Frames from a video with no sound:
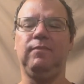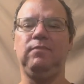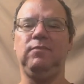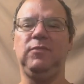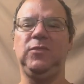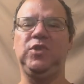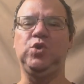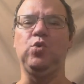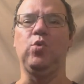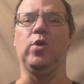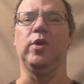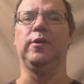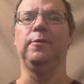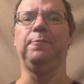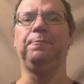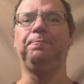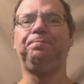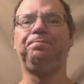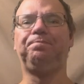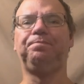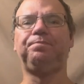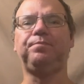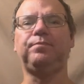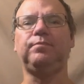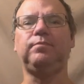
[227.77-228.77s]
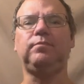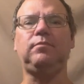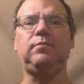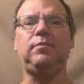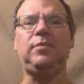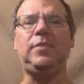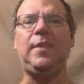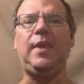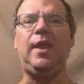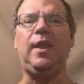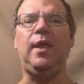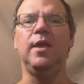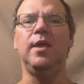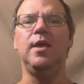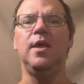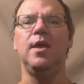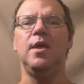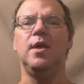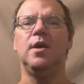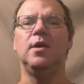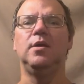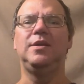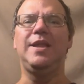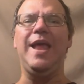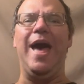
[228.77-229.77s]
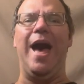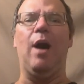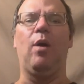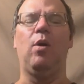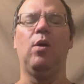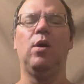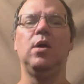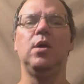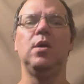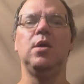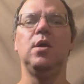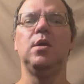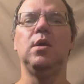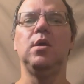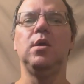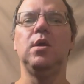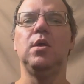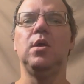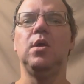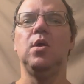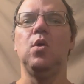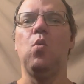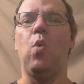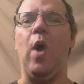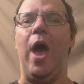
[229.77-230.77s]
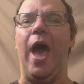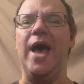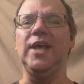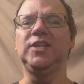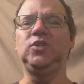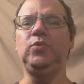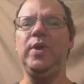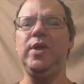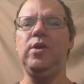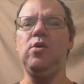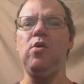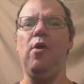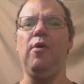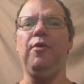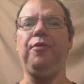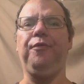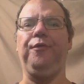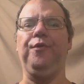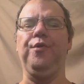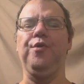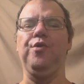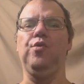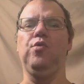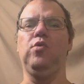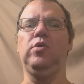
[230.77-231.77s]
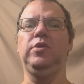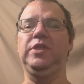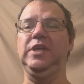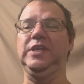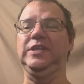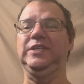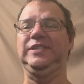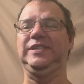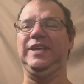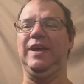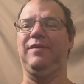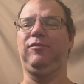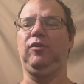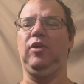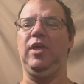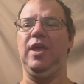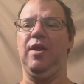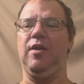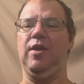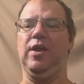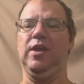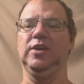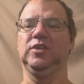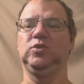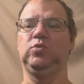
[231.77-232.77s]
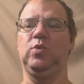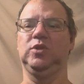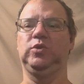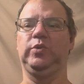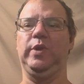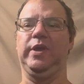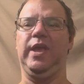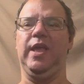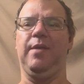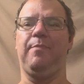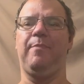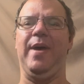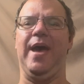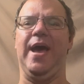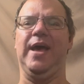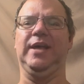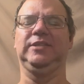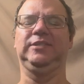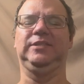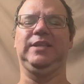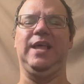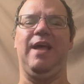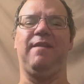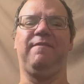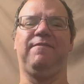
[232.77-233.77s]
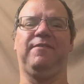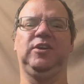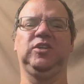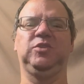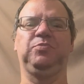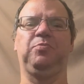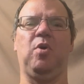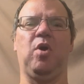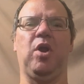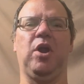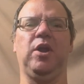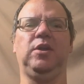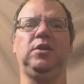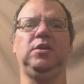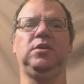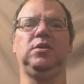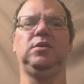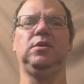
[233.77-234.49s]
tour. Now, as we go through these several areas, once we get past that first part,